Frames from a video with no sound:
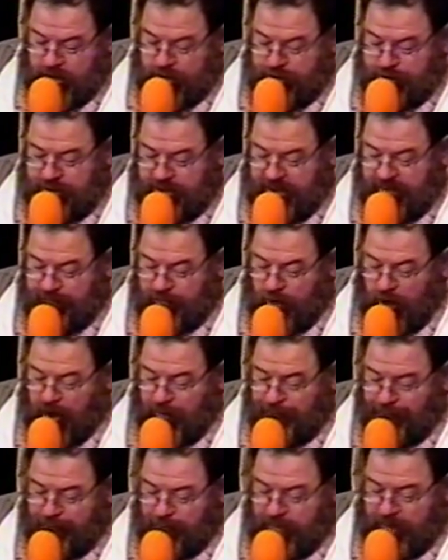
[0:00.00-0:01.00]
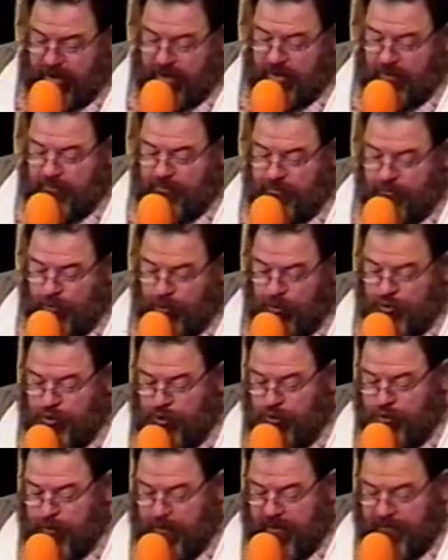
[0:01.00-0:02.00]
To give an offering, Luke 2,
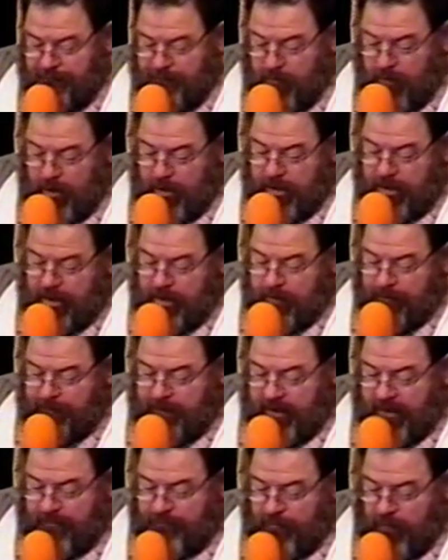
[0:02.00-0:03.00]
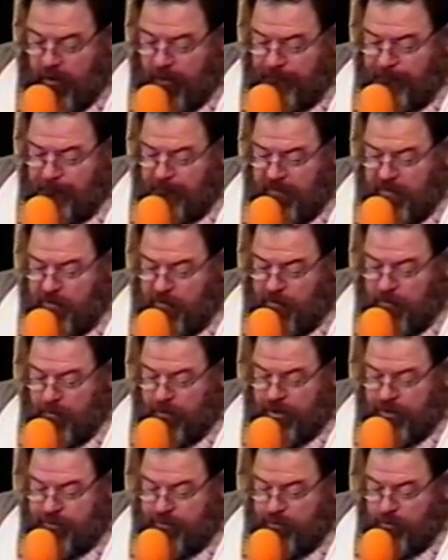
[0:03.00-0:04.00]
24. To give an offering
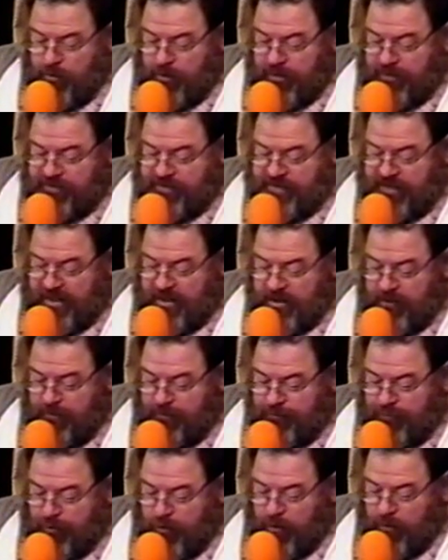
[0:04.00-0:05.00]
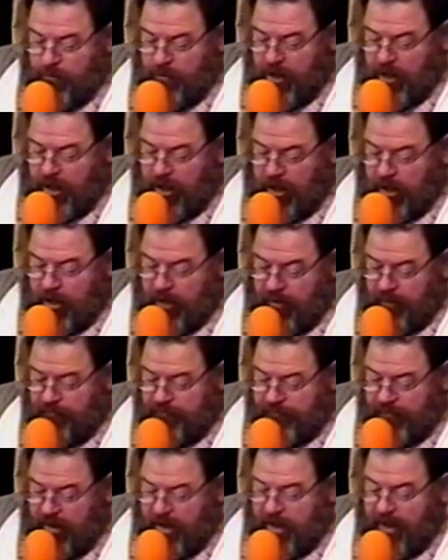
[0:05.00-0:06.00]
according to what is said in the Torah of
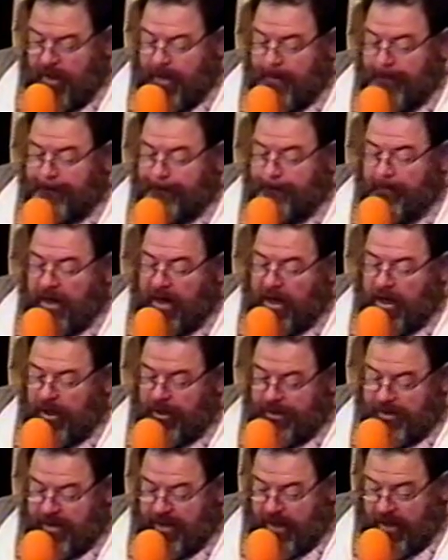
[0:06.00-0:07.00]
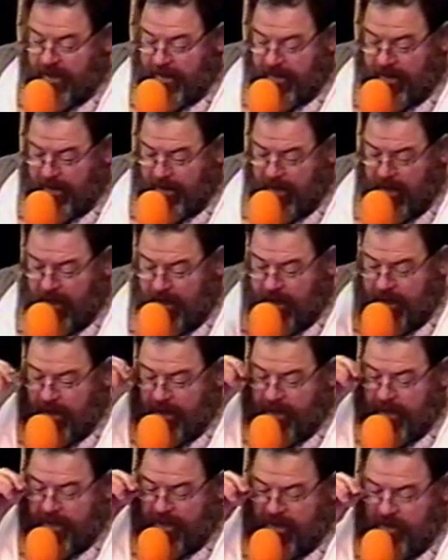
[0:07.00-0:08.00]
Maria,
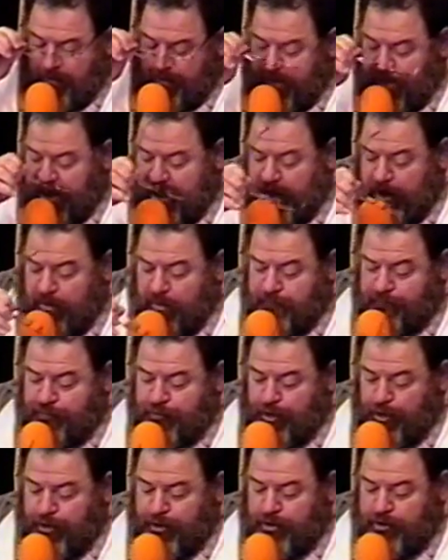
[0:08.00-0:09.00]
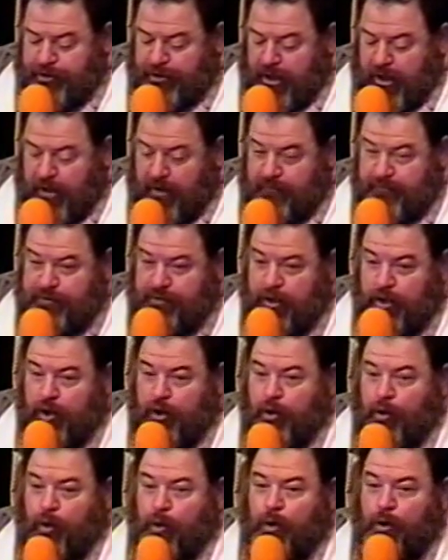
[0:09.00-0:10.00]
a pair of turtle doves
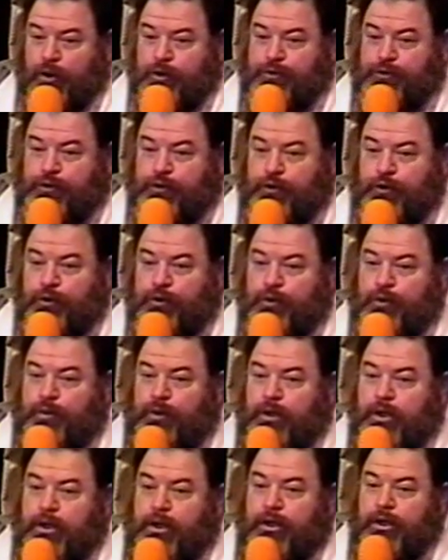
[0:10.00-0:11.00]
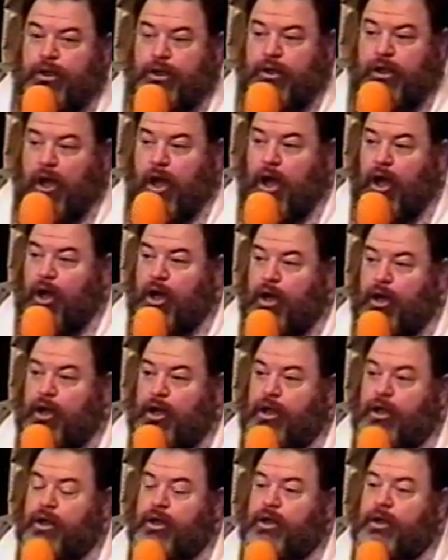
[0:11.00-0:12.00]
or two young
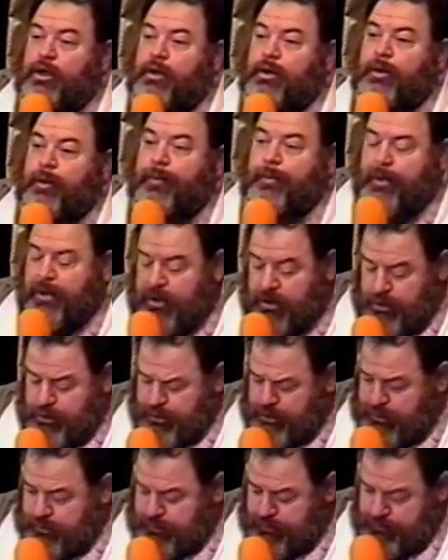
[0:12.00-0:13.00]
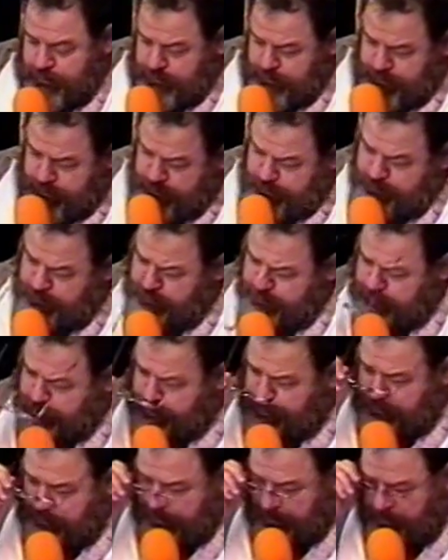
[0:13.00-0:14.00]
pigeons.
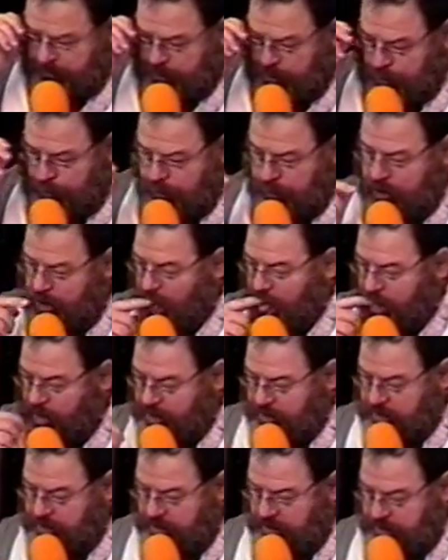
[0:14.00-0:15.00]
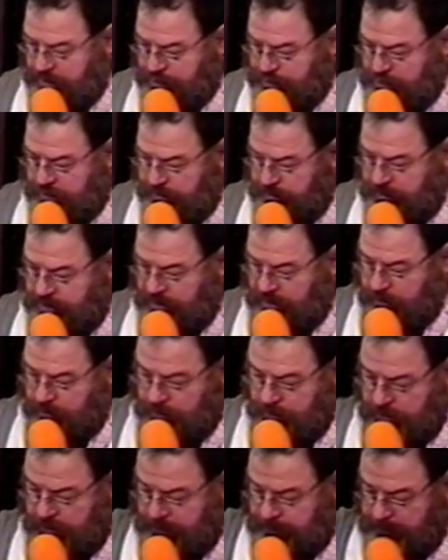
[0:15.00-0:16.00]
Baruch Hashem Yahweh.